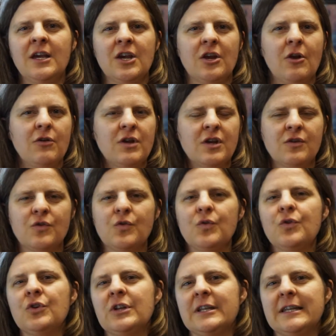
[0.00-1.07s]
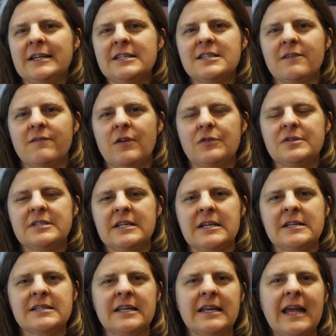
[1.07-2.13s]
you can Google a list of those
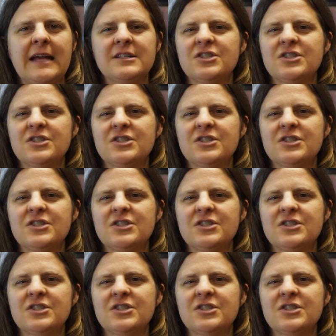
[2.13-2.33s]
things, and again,